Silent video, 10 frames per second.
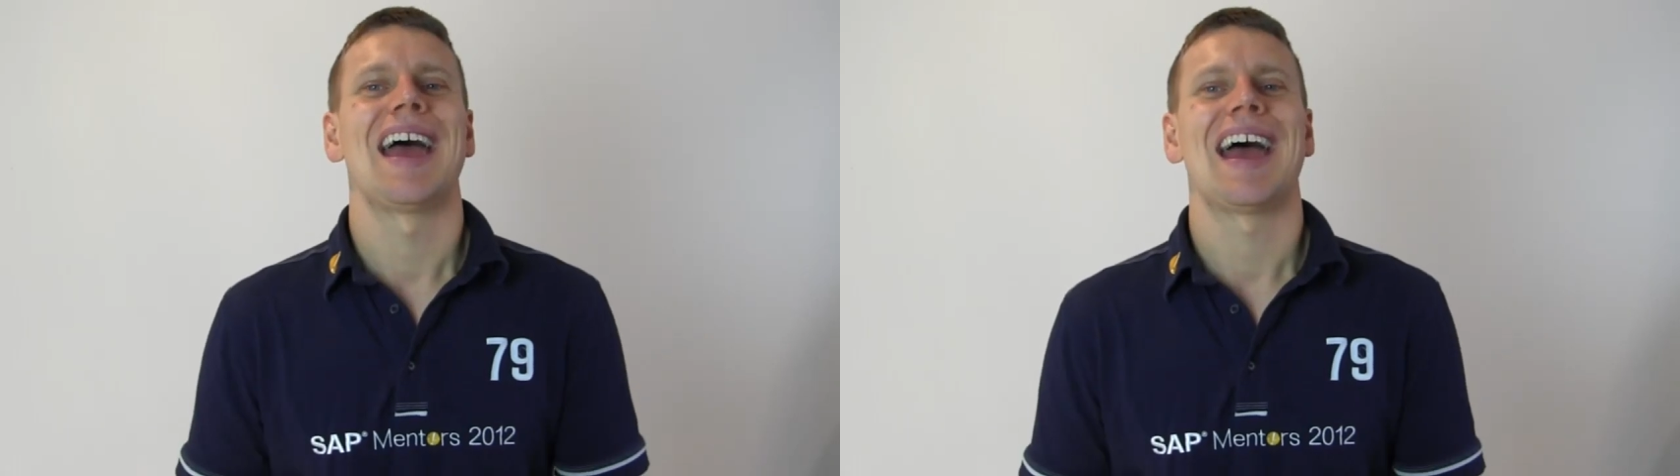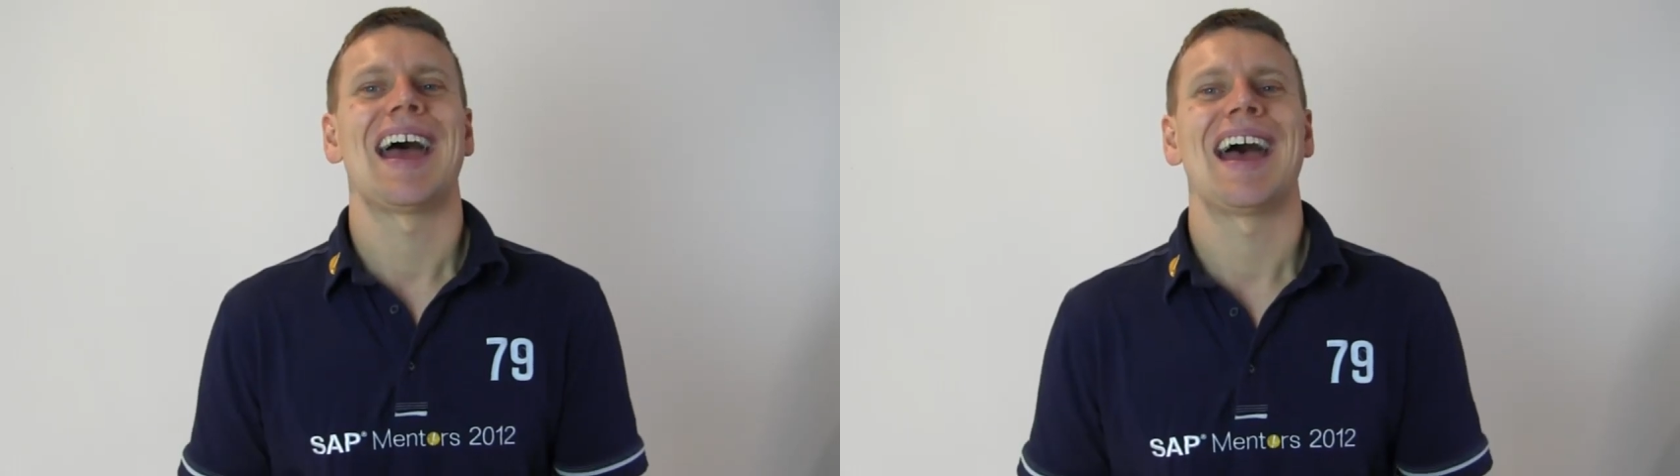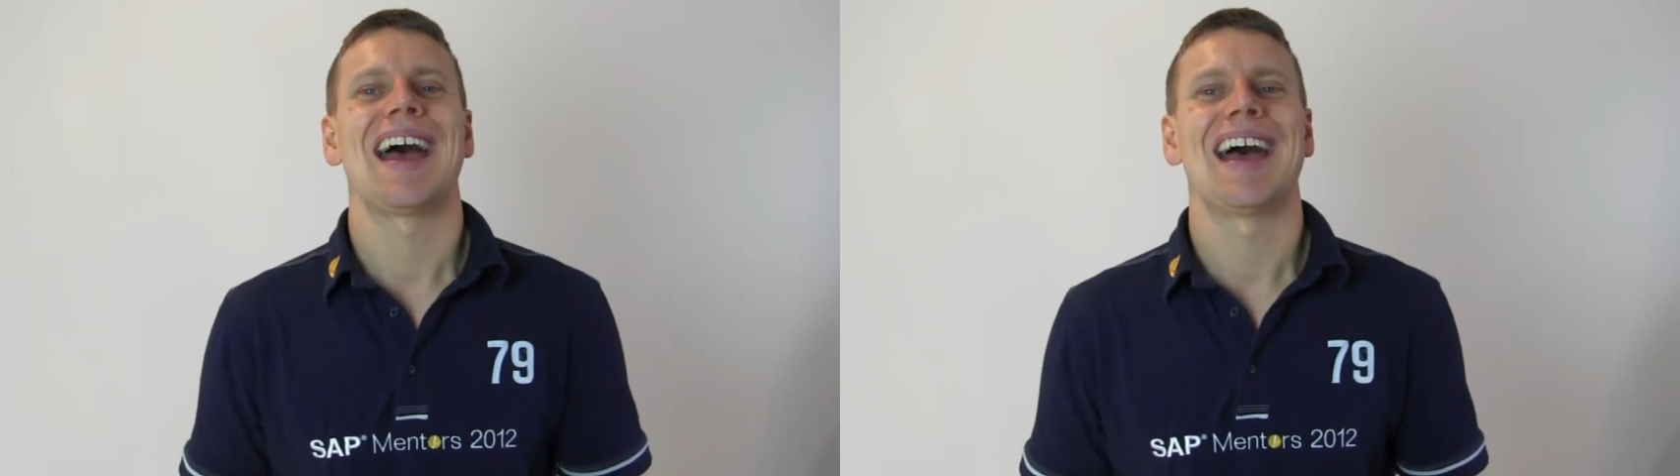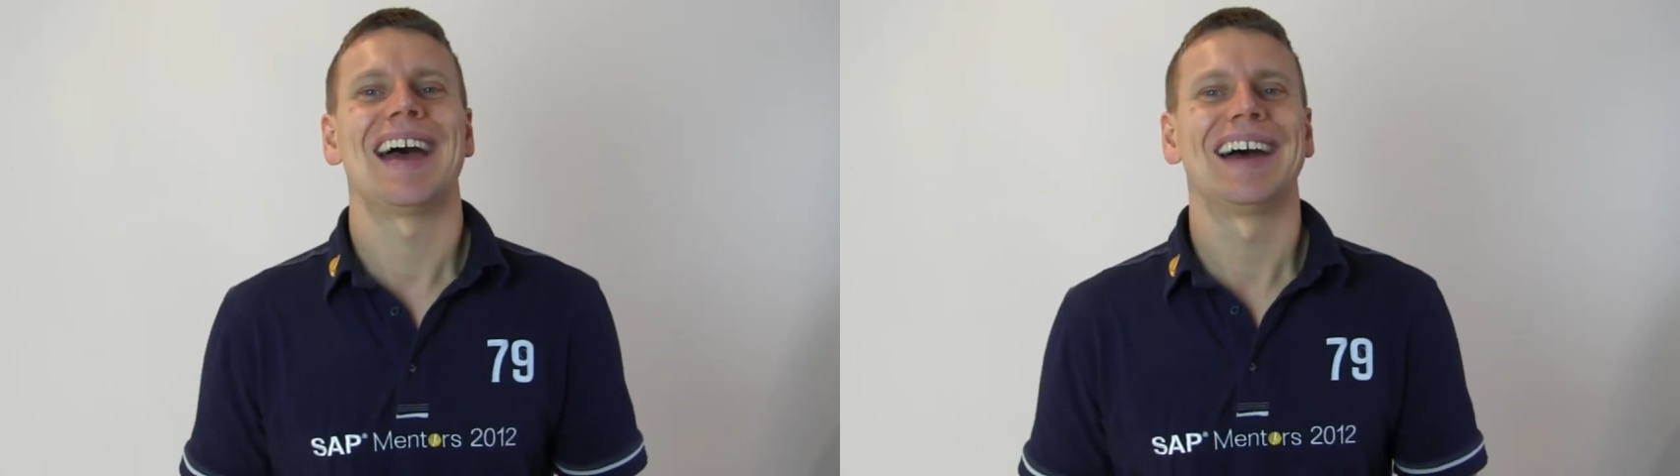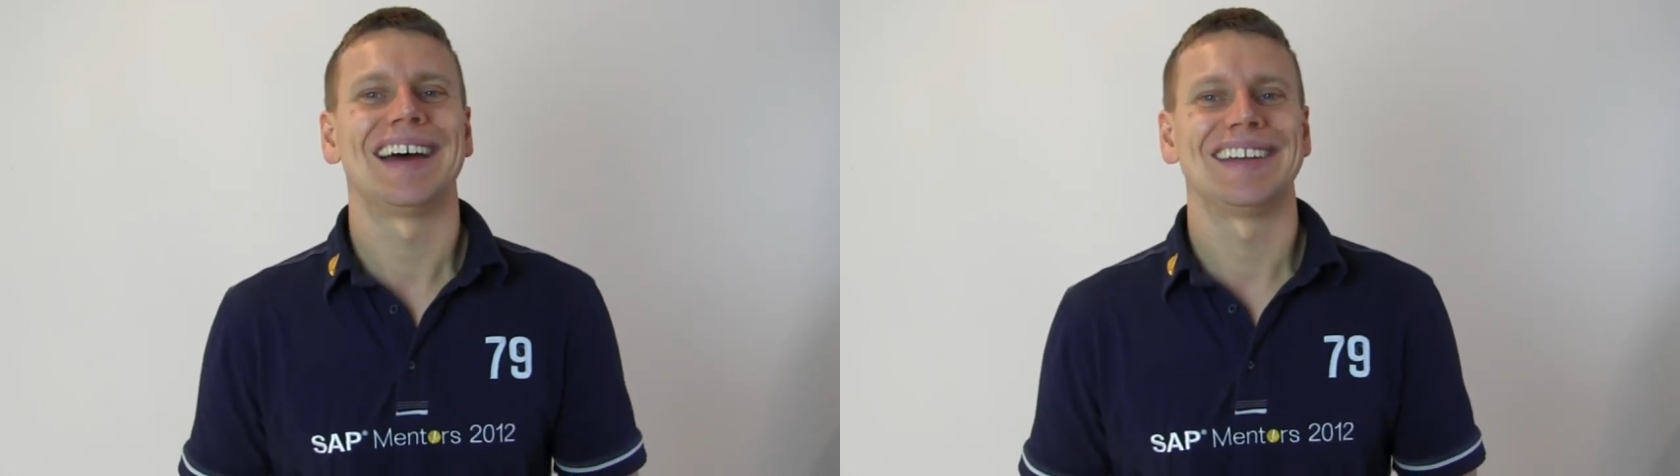
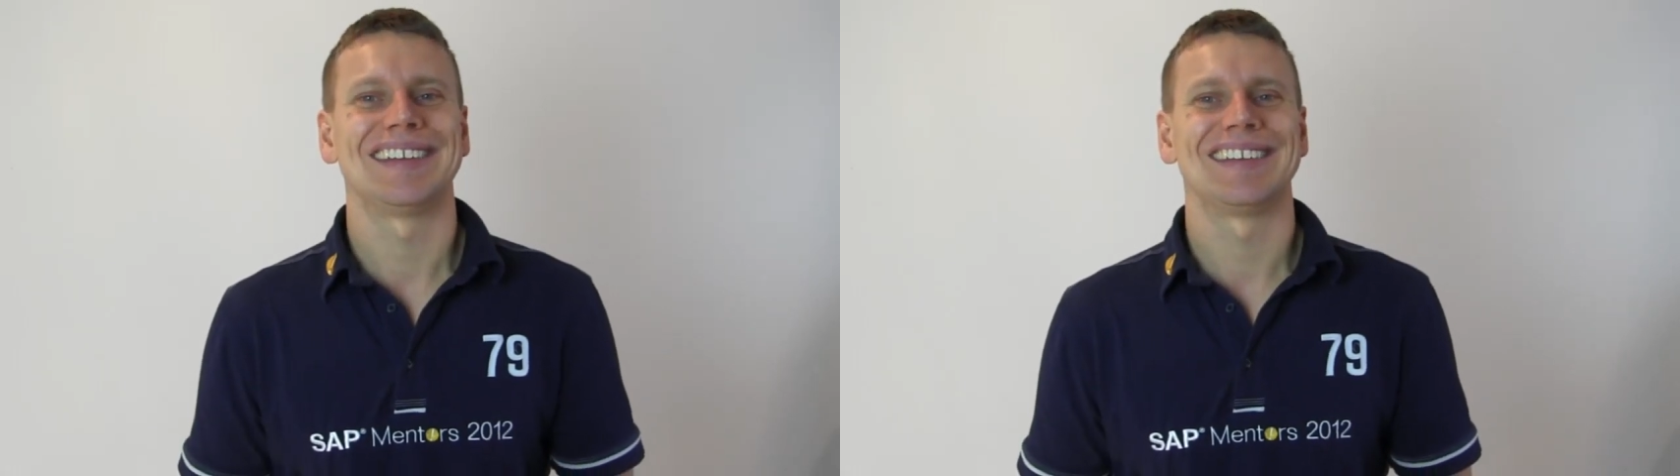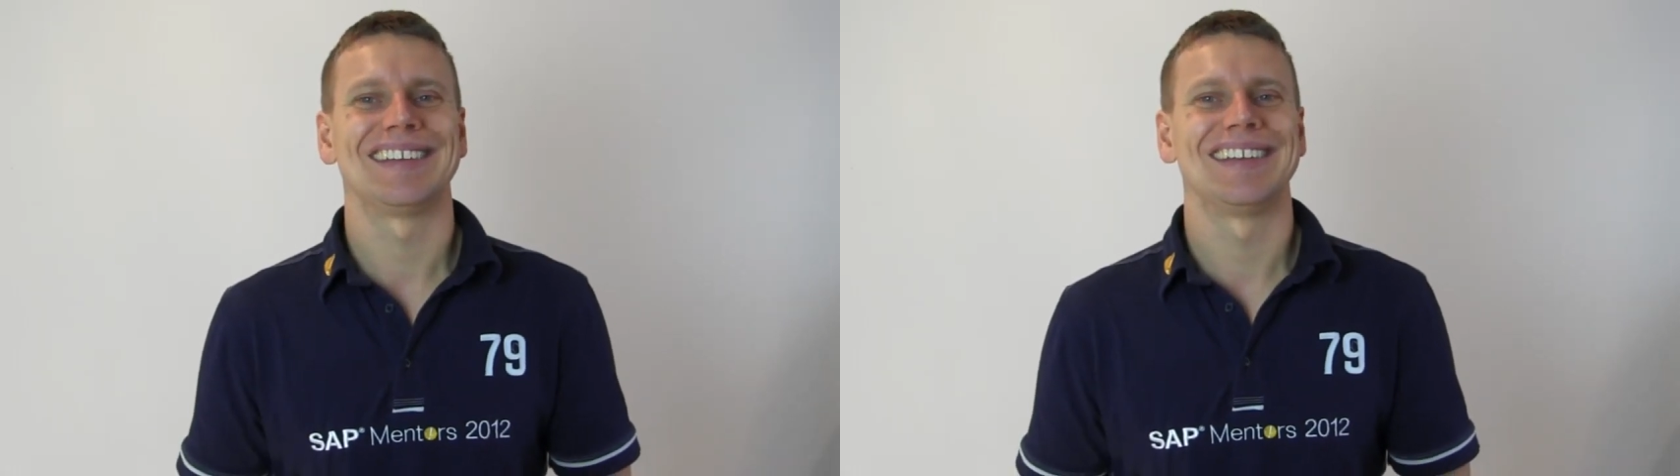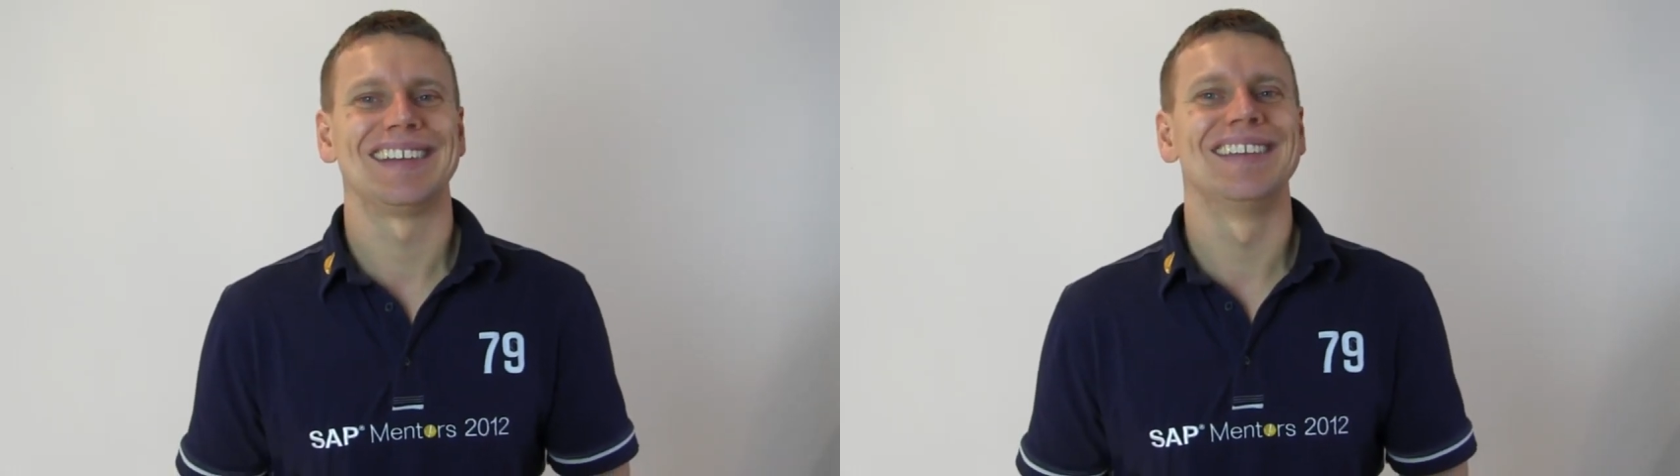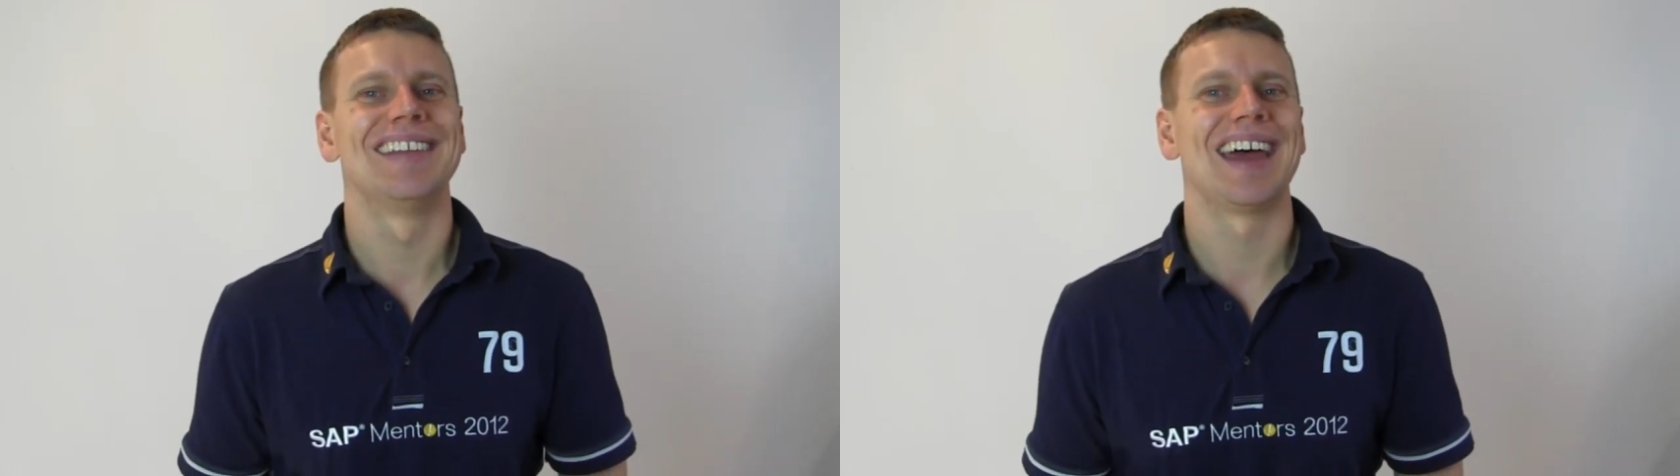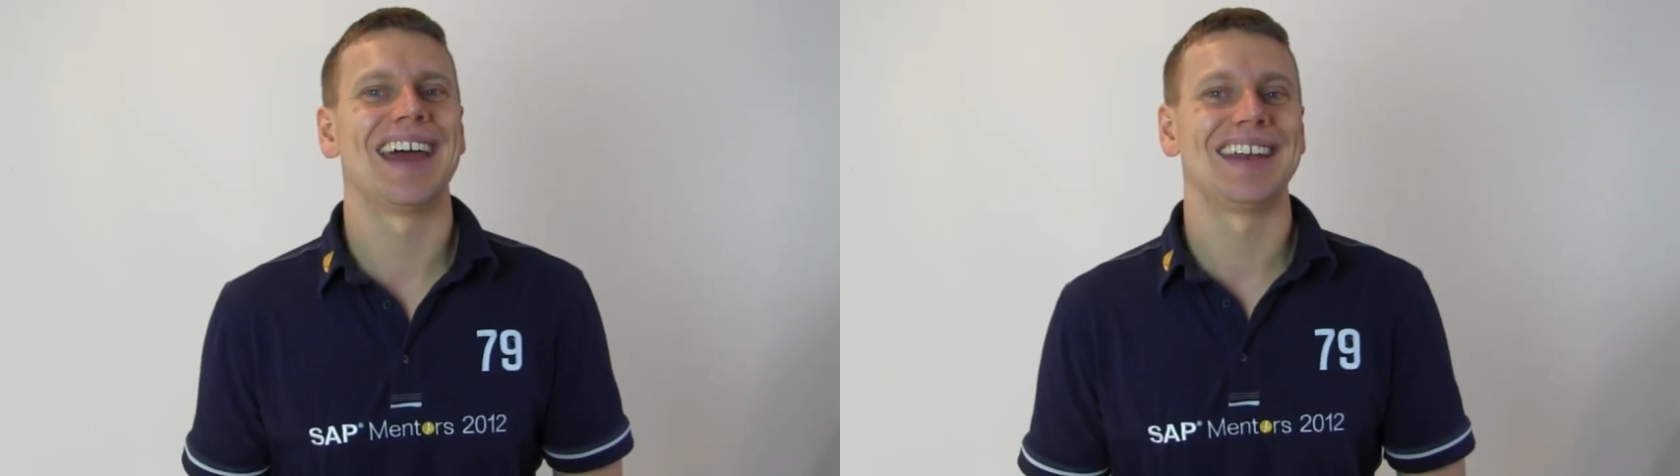And
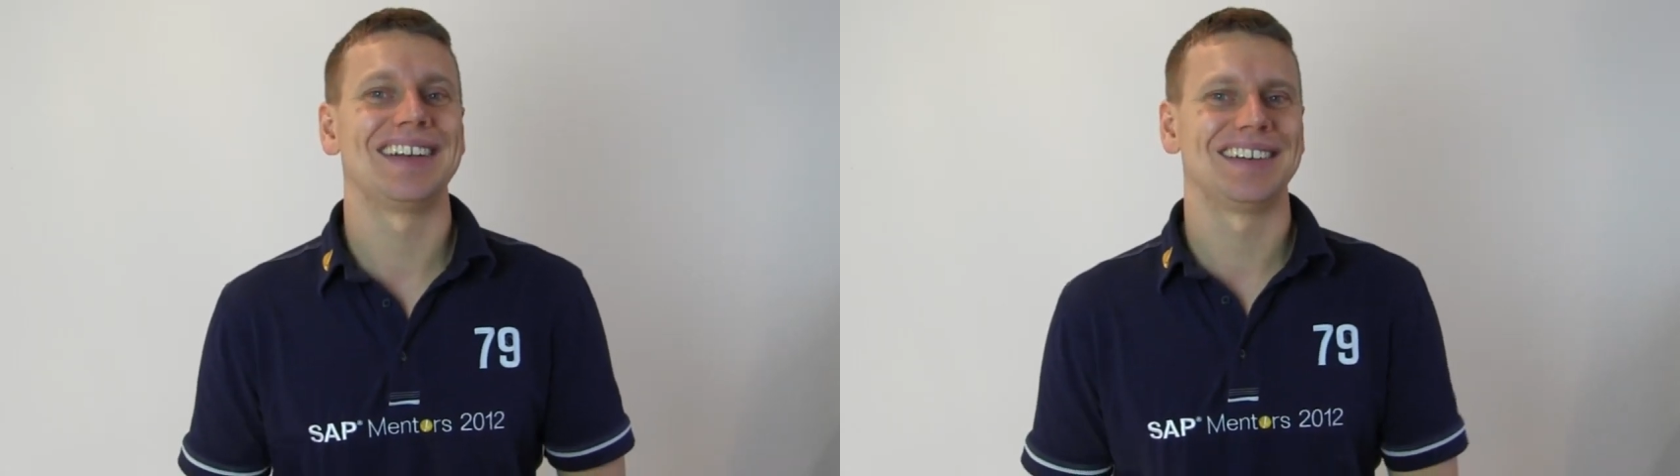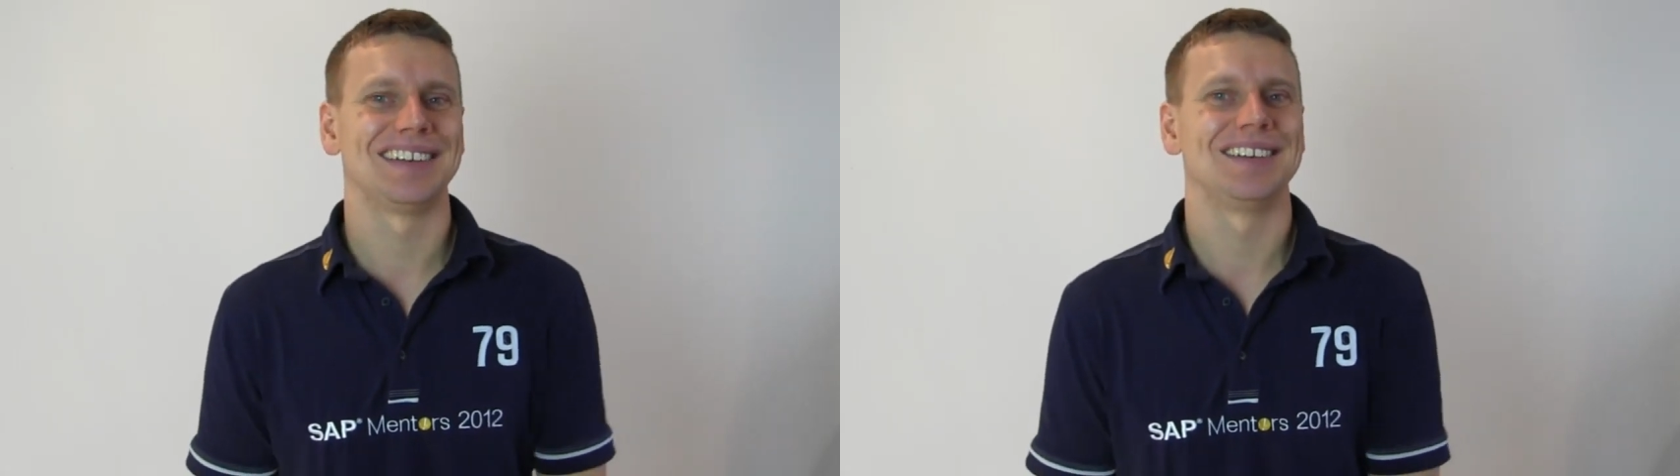then